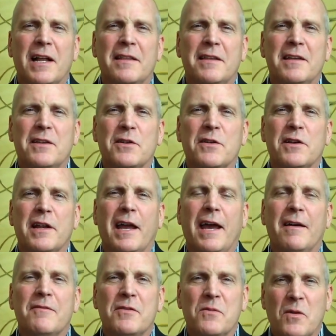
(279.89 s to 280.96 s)
but I think you're going to
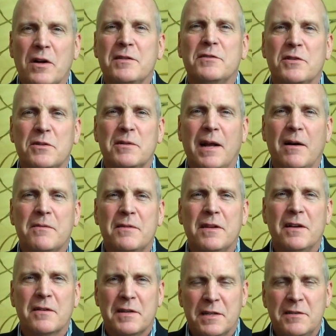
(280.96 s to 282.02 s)
have the ones that are out
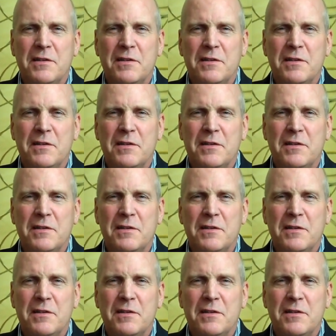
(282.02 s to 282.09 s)
there